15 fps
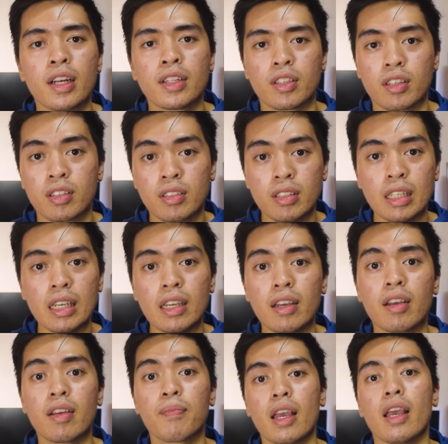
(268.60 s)
to
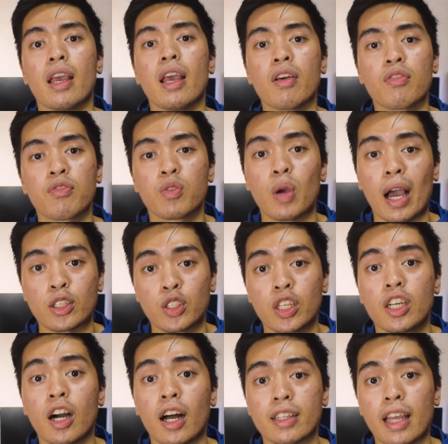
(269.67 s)
see if you actually
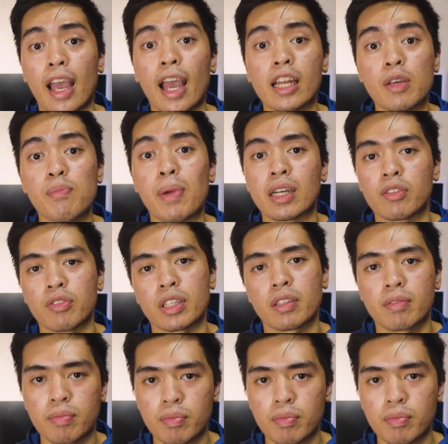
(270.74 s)
got any benefit.